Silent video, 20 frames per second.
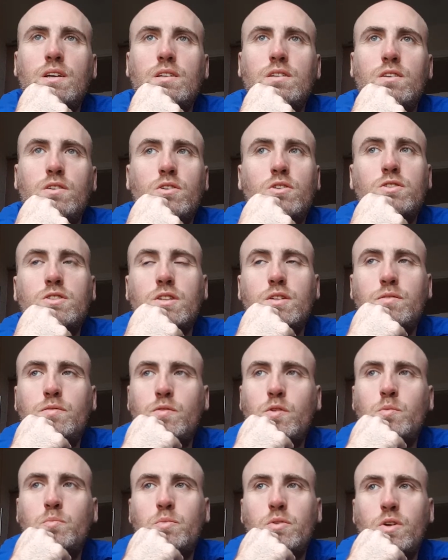They're usually
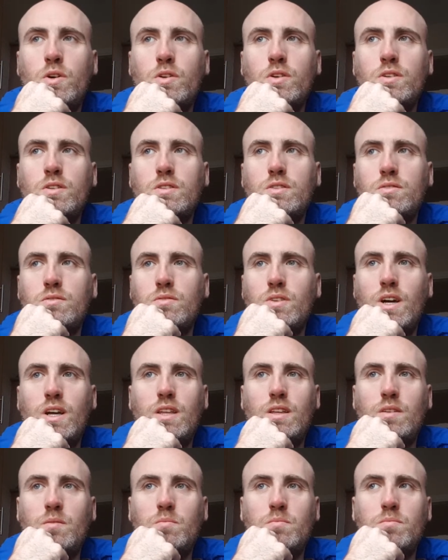food products rather
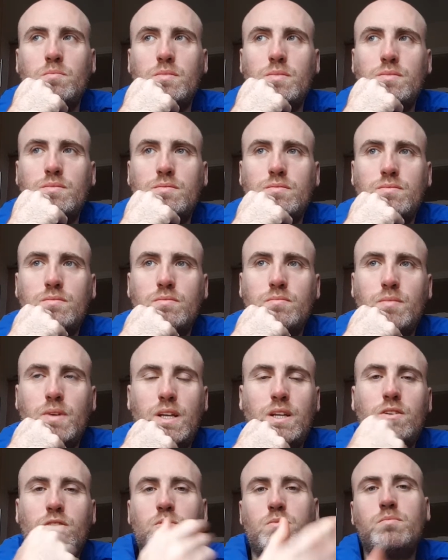than
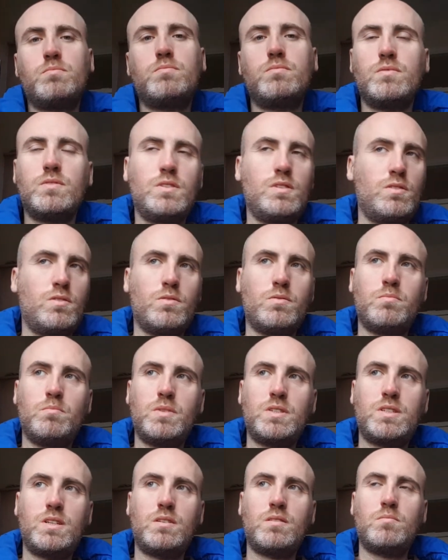medical,
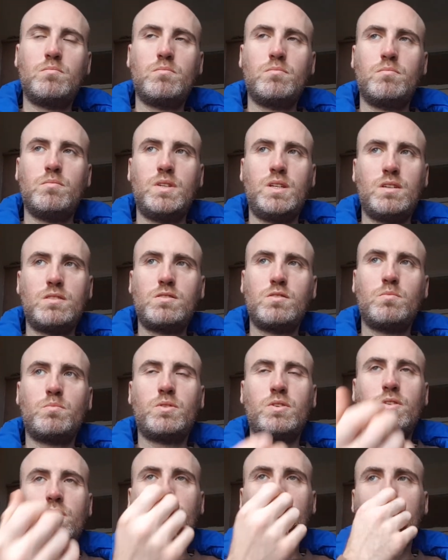medicinal
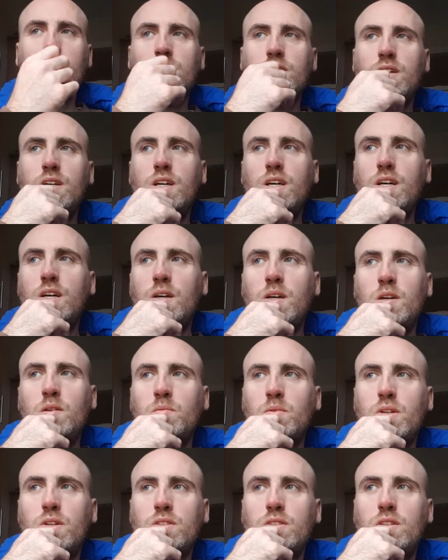products
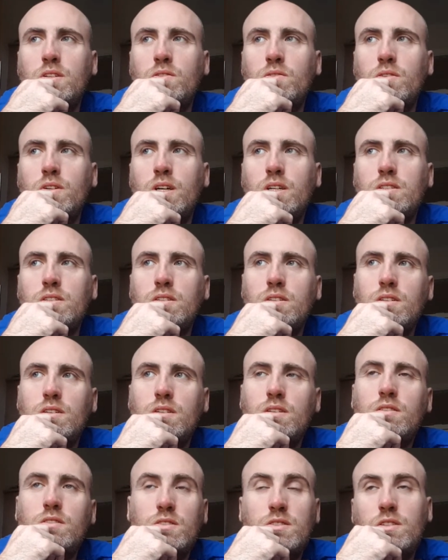because they don't actually,
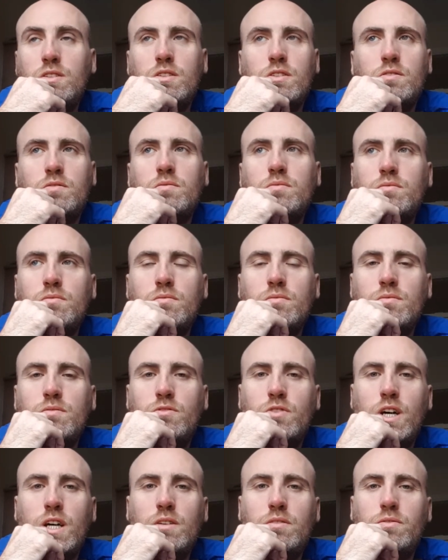because they're just
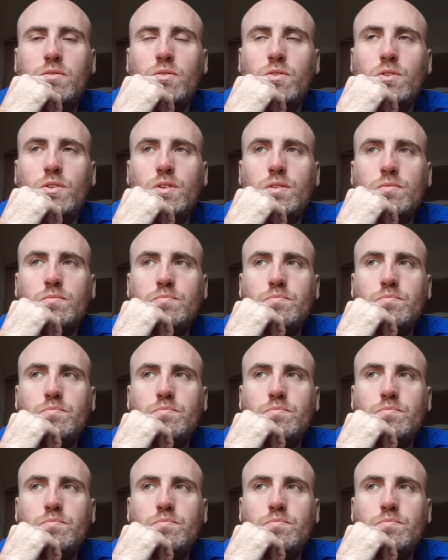dried food.